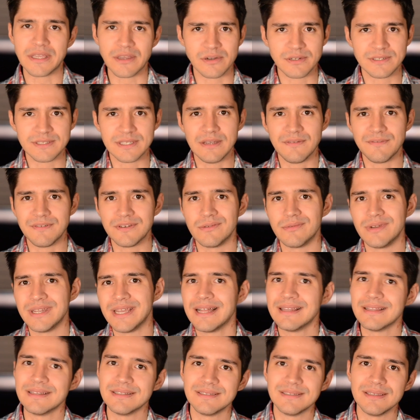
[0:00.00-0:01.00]
yourself in
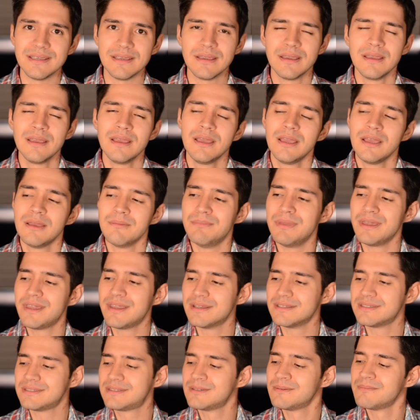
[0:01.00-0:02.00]
reality.
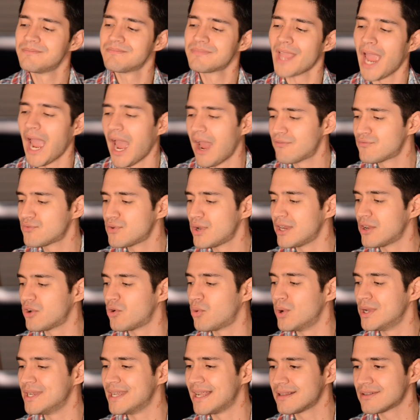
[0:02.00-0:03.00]
Because after I
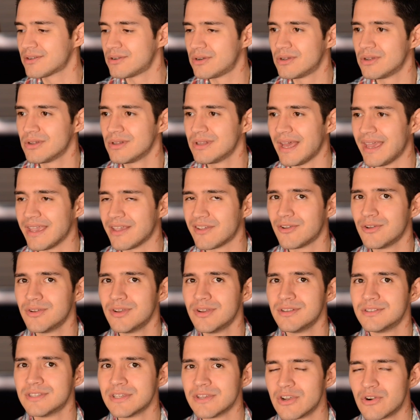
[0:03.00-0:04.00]
quit alcohol, I
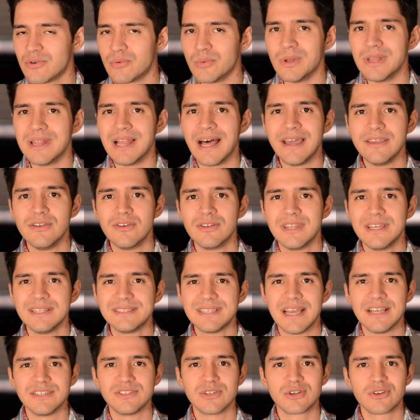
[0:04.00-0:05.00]
couldn't rely on it
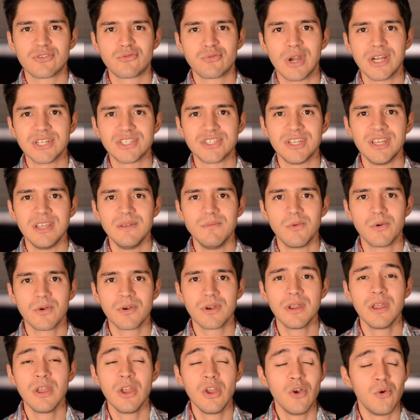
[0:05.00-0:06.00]
as a crutch anymore,